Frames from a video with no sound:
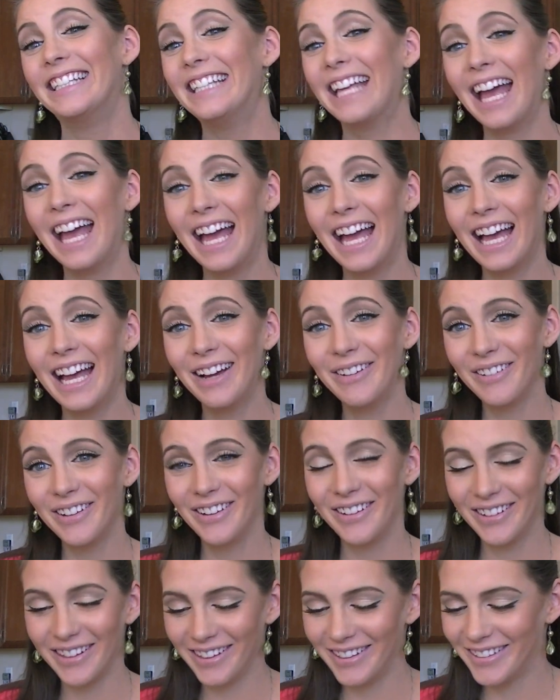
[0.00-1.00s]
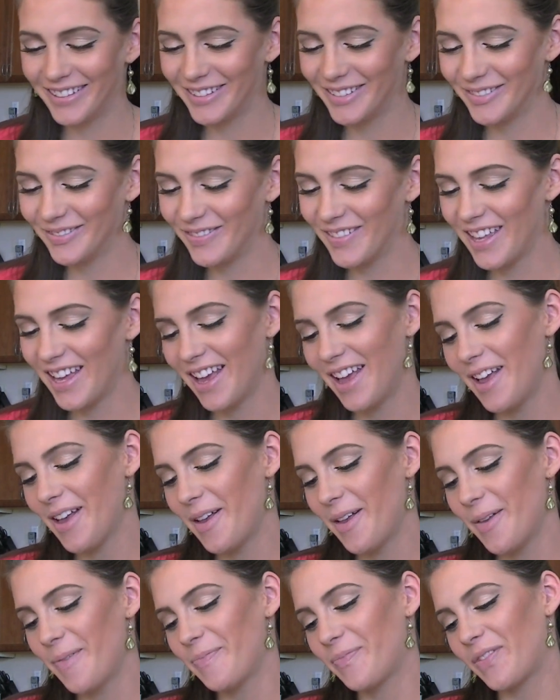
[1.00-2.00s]
Yeah, we're going home.
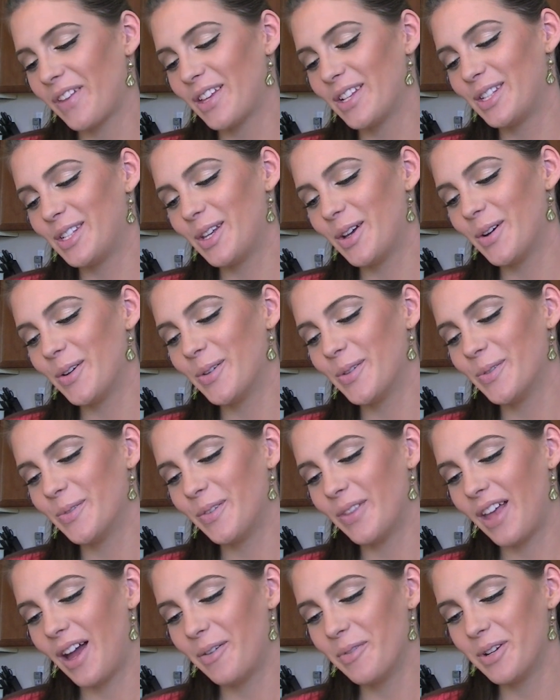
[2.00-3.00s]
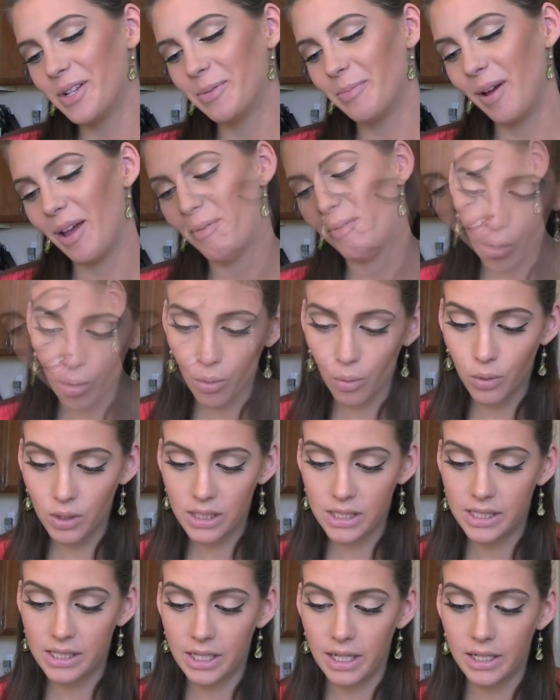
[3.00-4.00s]
So that was my weekend.
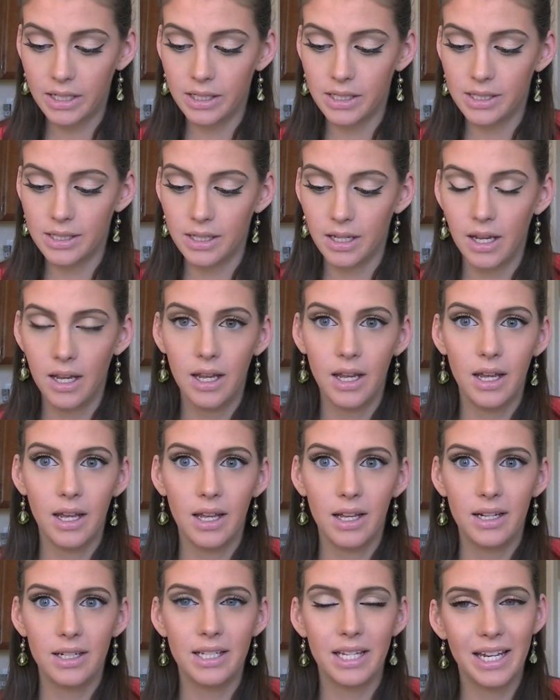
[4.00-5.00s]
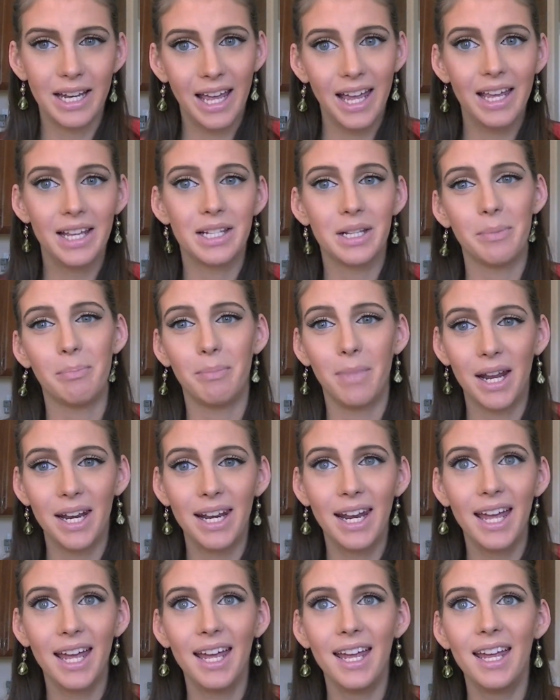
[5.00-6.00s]
Since today is a
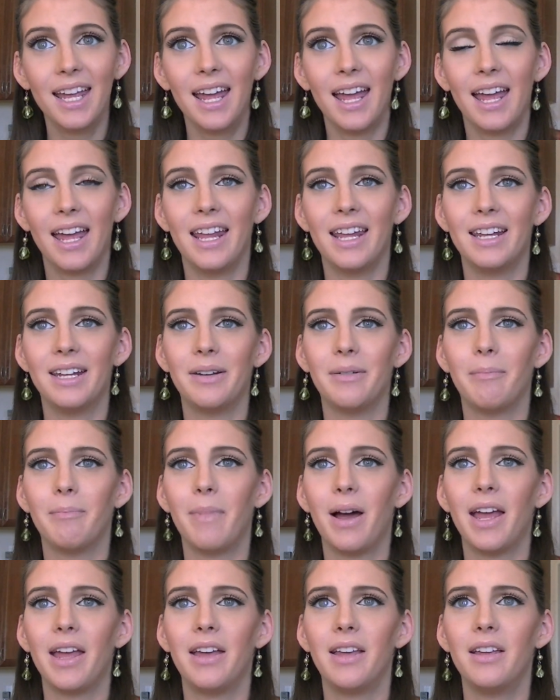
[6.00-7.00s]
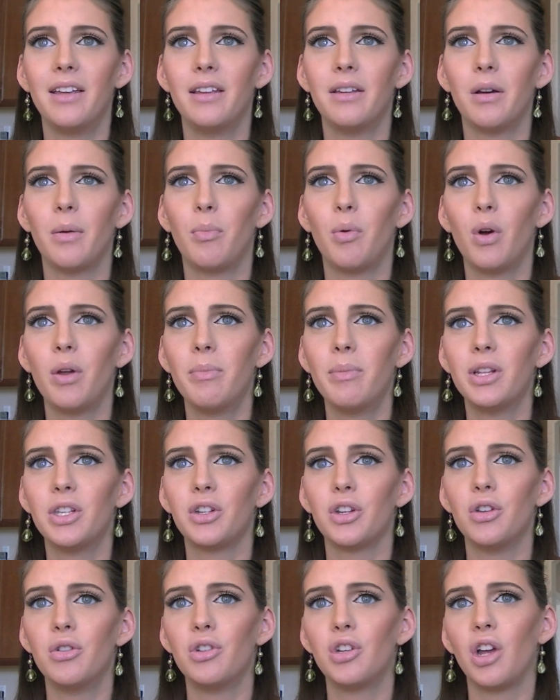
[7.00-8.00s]
Monday and my appointments
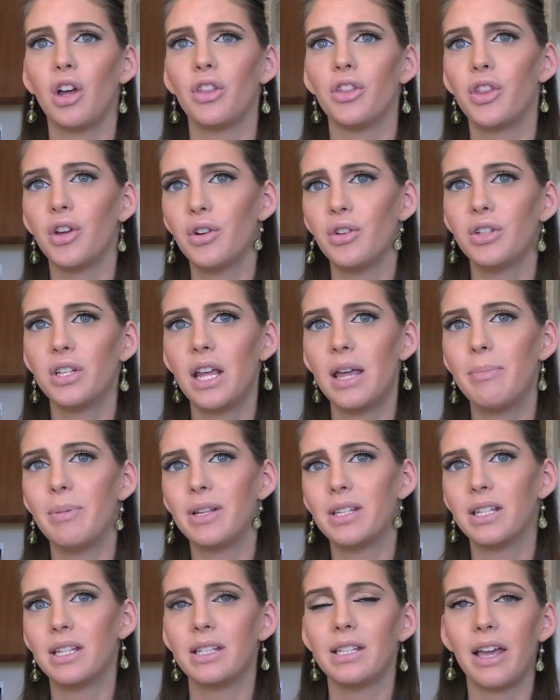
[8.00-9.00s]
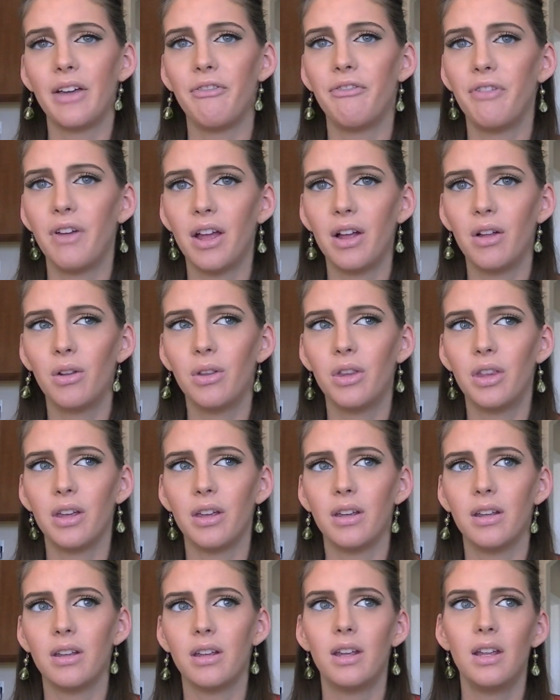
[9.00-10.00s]
are usually on Thursday, but since I failed
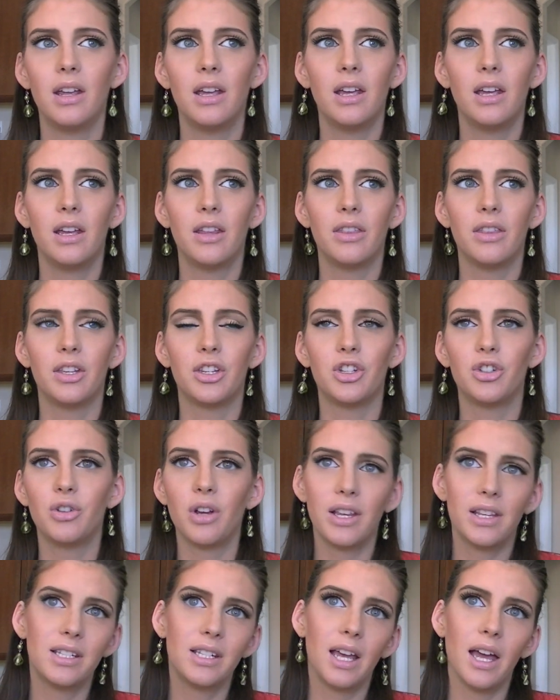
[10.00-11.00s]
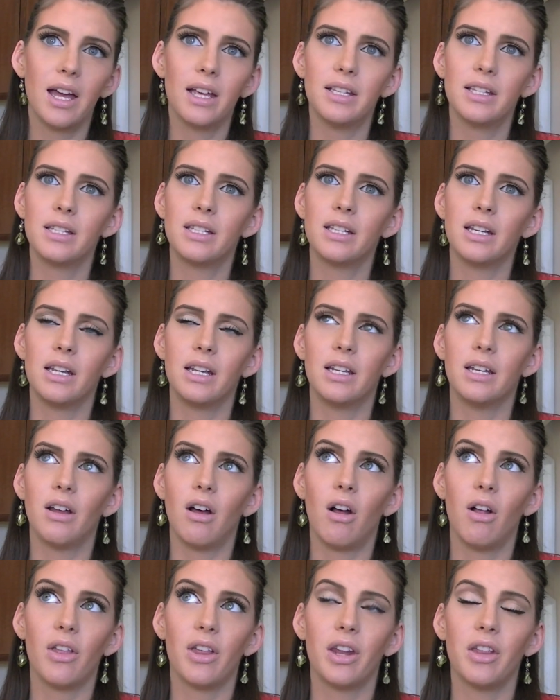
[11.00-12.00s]
the stress test and
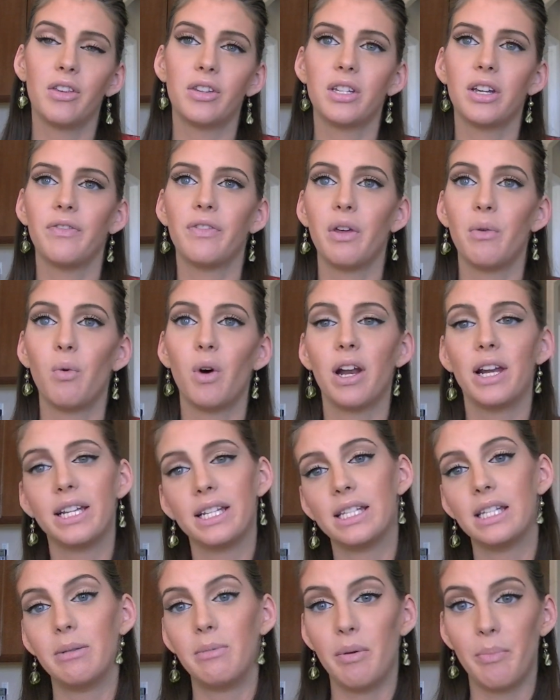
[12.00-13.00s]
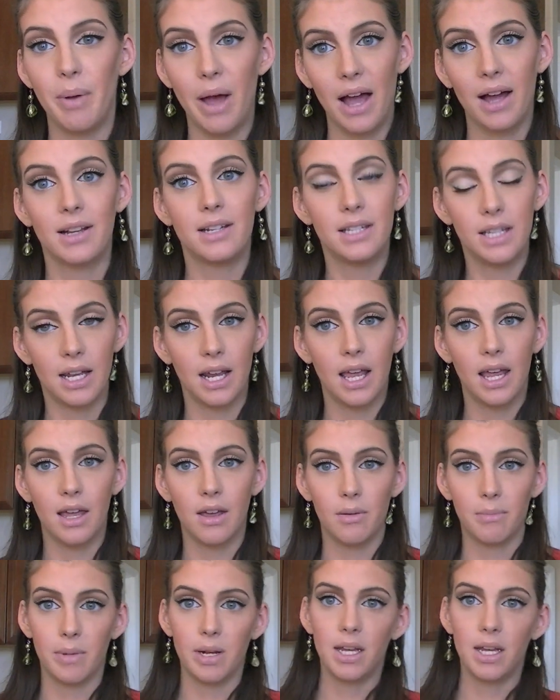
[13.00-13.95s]
all that other stuff, they wanted to see me back today on